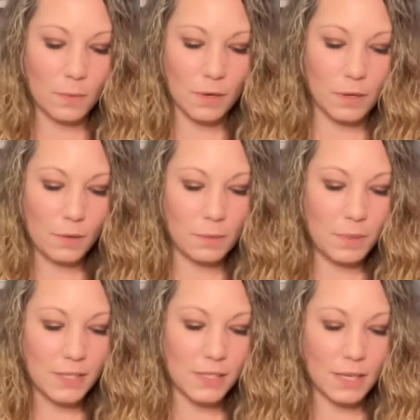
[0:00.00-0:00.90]
or you could
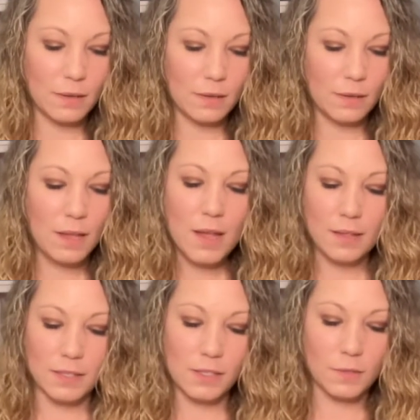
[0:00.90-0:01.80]
be single.
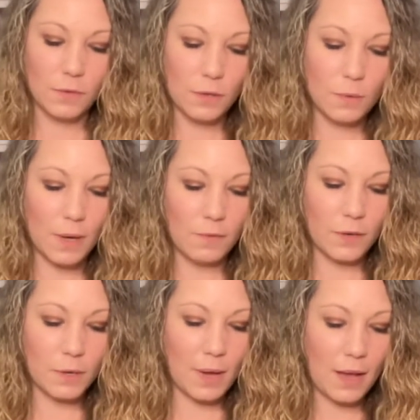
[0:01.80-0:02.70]
This is for whoever
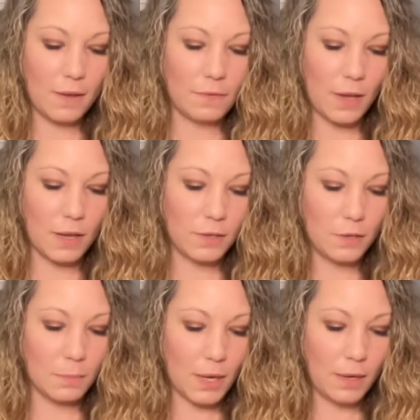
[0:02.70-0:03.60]
you have on your
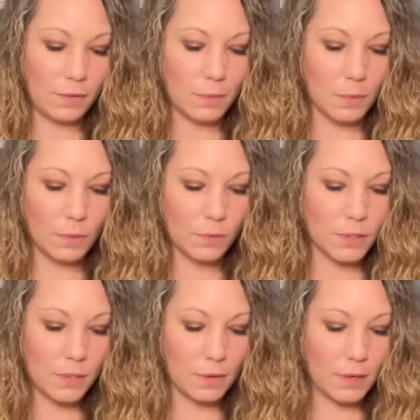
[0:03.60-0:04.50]
mind the most.
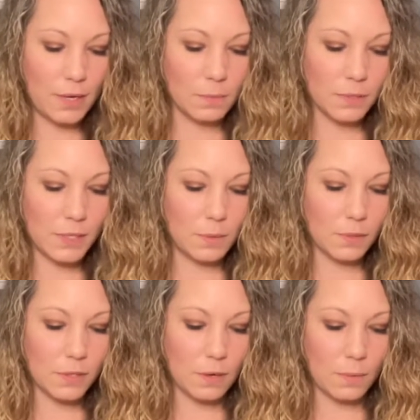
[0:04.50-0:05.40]
All right. We'll see
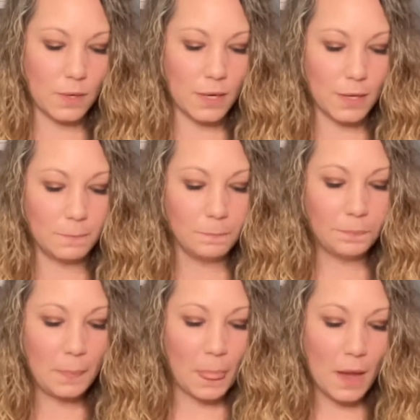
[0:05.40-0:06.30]
what's going on.
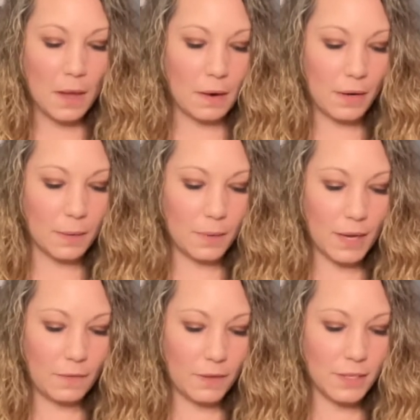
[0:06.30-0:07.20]
All right. We
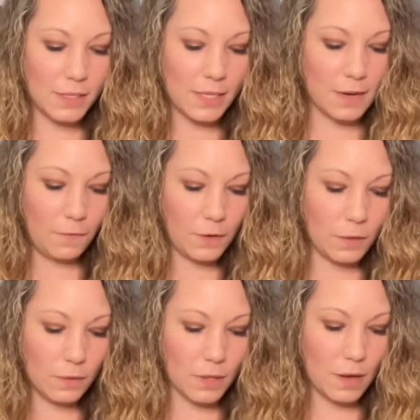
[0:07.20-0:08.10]
have, it is safe for you
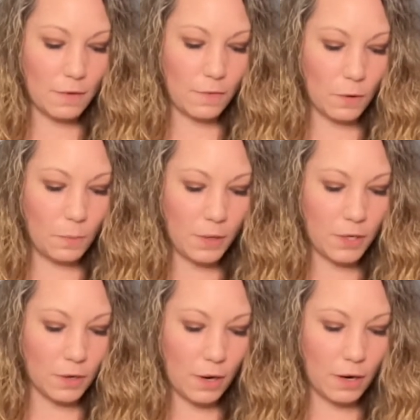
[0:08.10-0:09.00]
to love, open
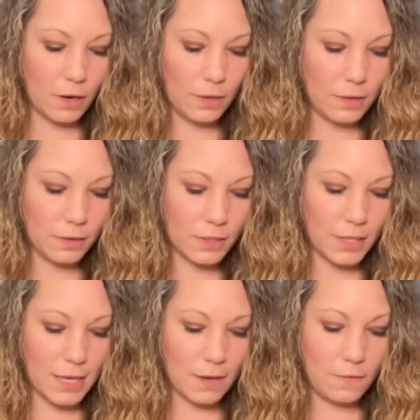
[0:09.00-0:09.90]
your heart to
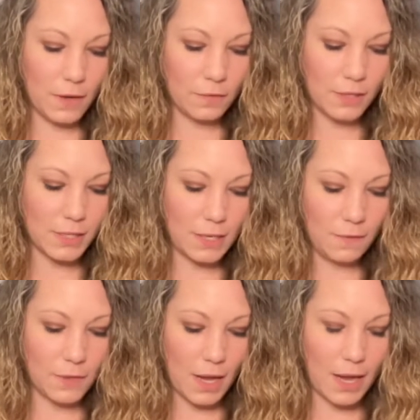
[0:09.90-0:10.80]
give and receive
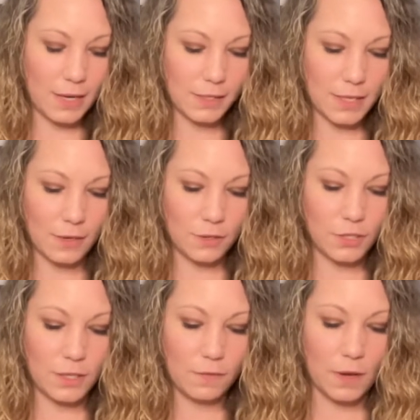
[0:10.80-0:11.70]
the highest
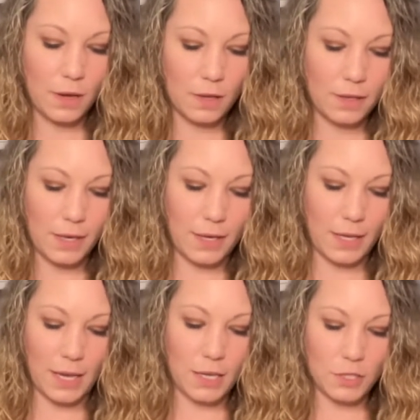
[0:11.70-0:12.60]
energy of all, and
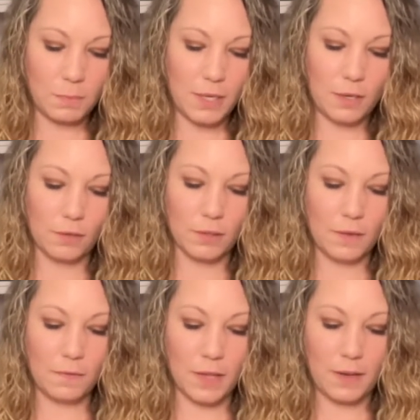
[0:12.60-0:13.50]
engagement. Your love
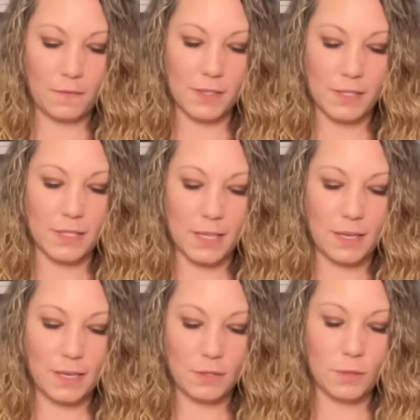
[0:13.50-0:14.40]
life is
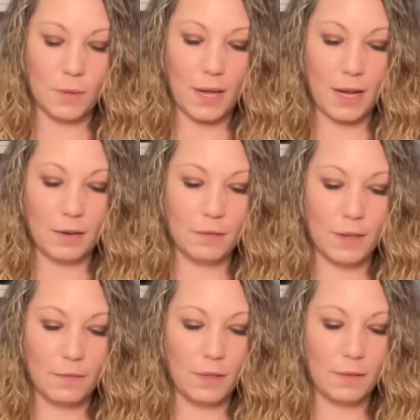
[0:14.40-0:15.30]
ascending to a higher
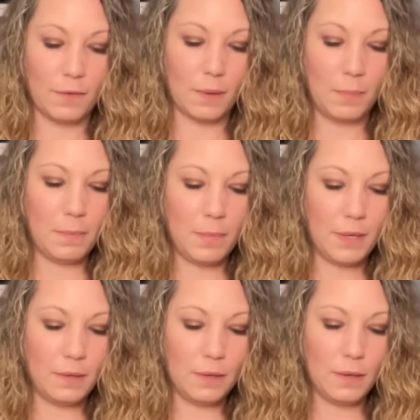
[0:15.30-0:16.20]
level of
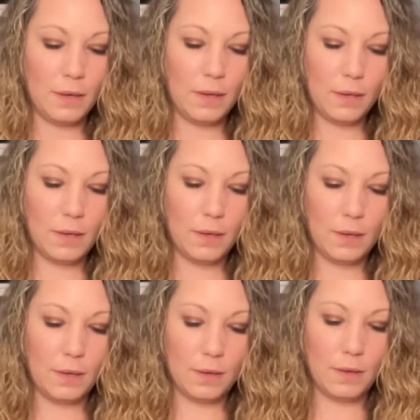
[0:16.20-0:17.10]
commitment.
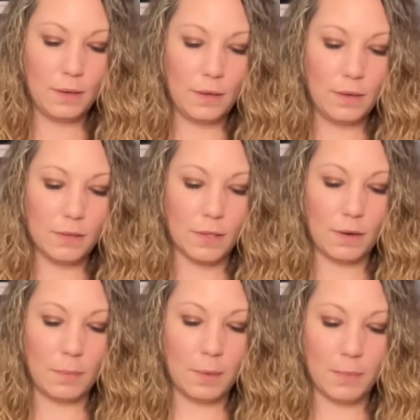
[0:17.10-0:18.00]
Sorry
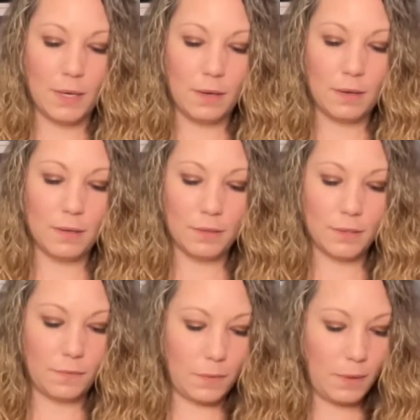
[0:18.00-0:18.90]
about my dogs,
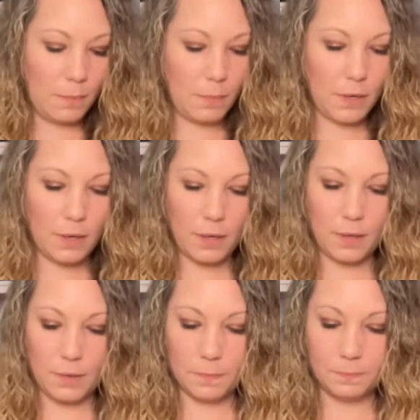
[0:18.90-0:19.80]
if you hear them
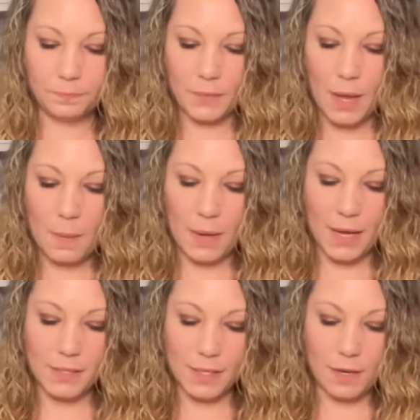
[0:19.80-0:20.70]
barking.
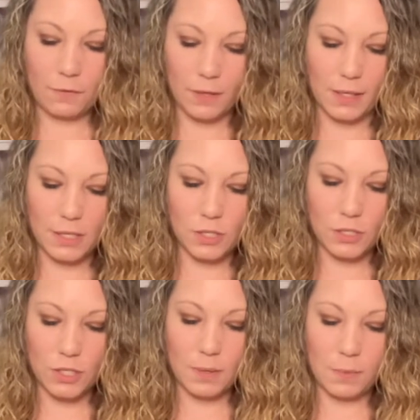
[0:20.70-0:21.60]
Past life
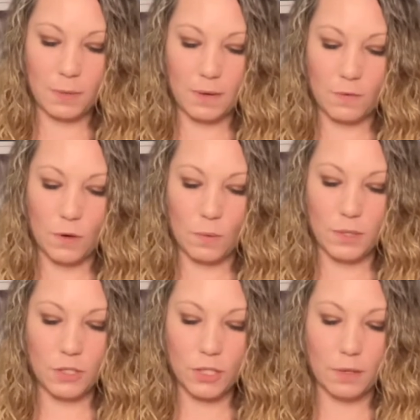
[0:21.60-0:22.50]
relationship, you have known
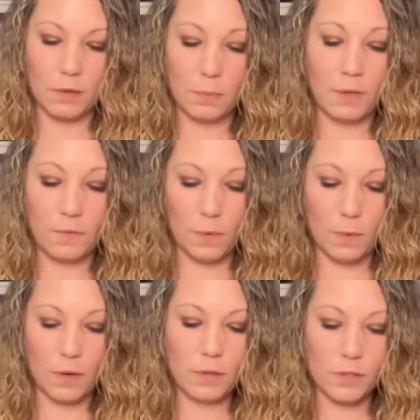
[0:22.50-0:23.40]
each other
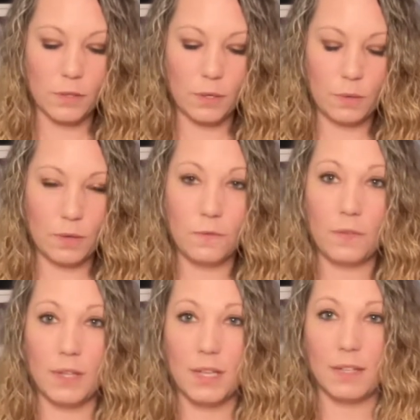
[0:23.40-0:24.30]
before, so you could
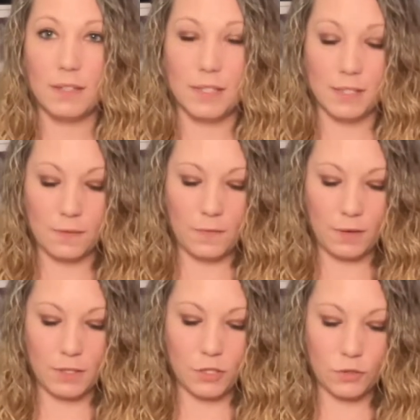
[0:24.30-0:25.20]
feel like this is a
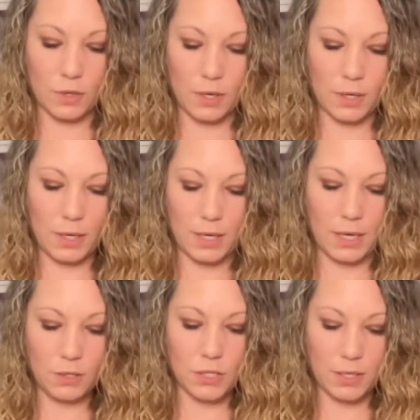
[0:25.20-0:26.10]
very strong
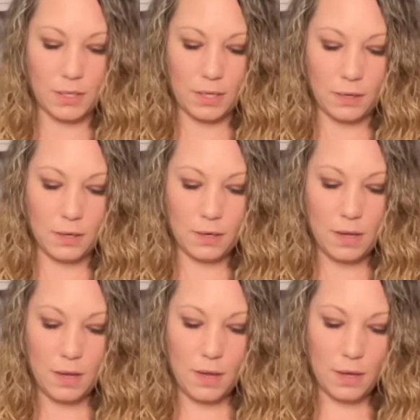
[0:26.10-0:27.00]
connection here.
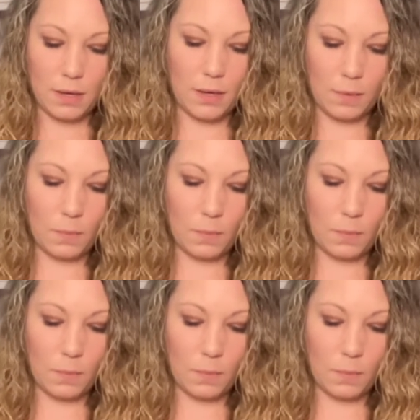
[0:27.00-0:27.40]
Can I get